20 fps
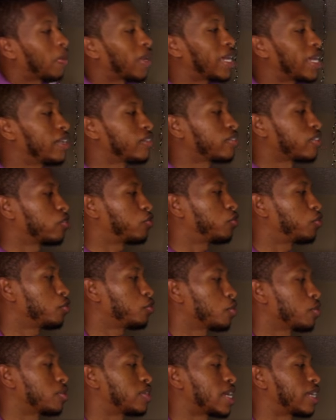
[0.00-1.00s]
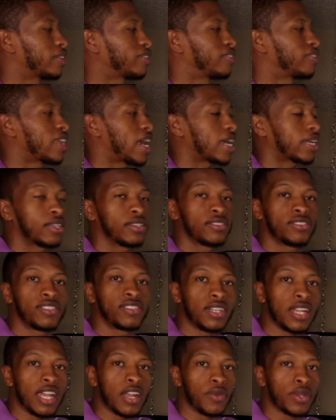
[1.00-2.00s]
plays into your debt stacking
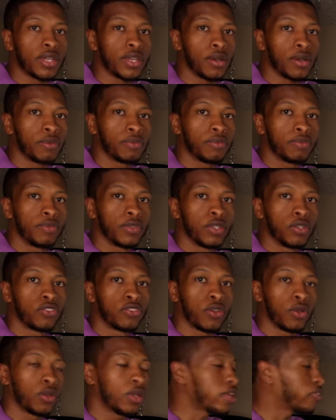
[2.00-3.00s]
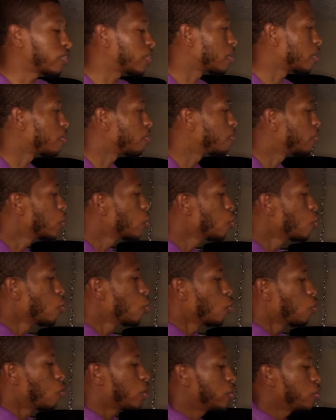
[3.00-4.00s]
scenario. So listen,
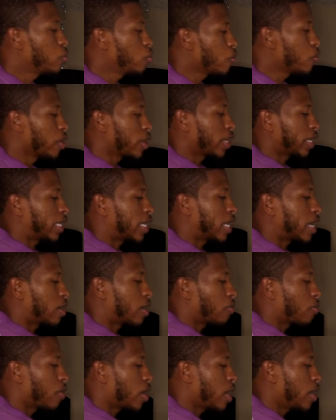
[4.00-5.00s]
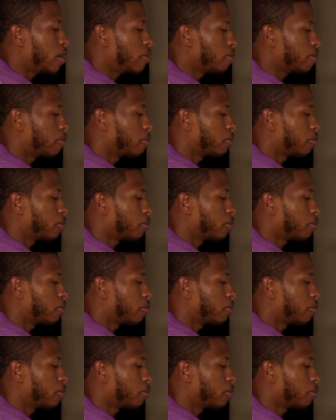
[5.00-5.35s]
when you were a kid, right,